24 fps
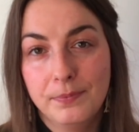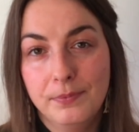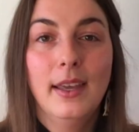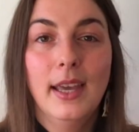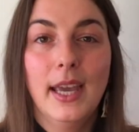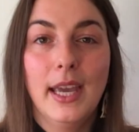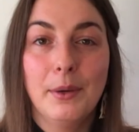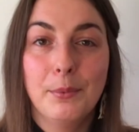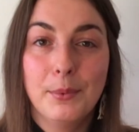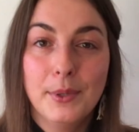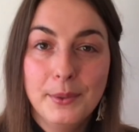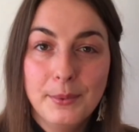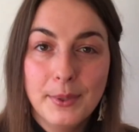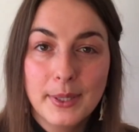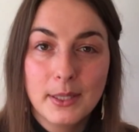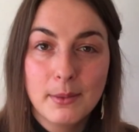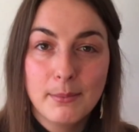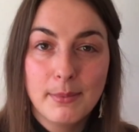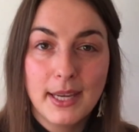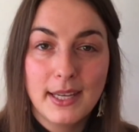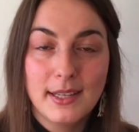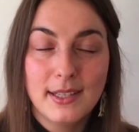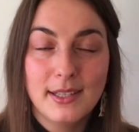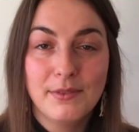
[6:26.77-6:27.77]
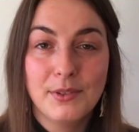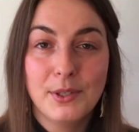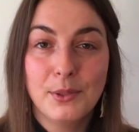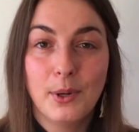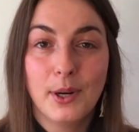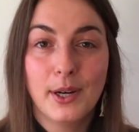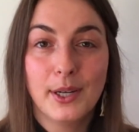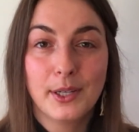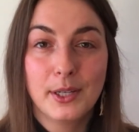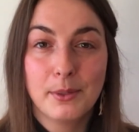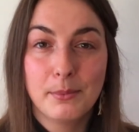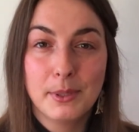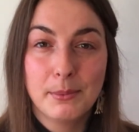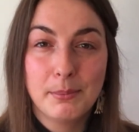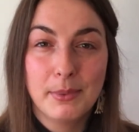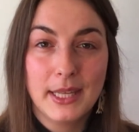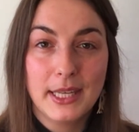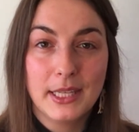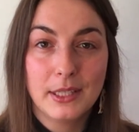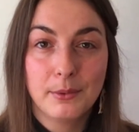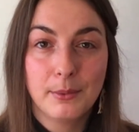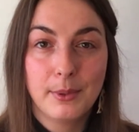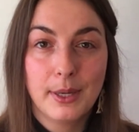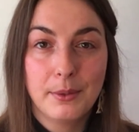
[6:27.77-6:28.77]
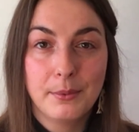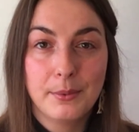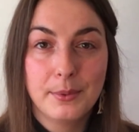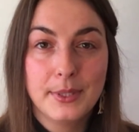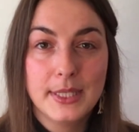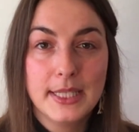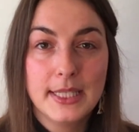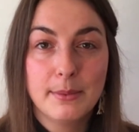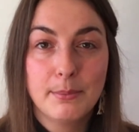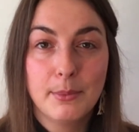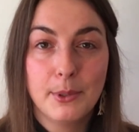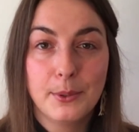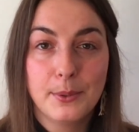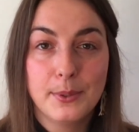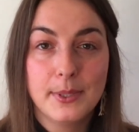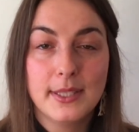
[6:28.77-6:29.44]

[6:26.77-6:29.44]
I would recommend, if you are going to be playing around with these modes,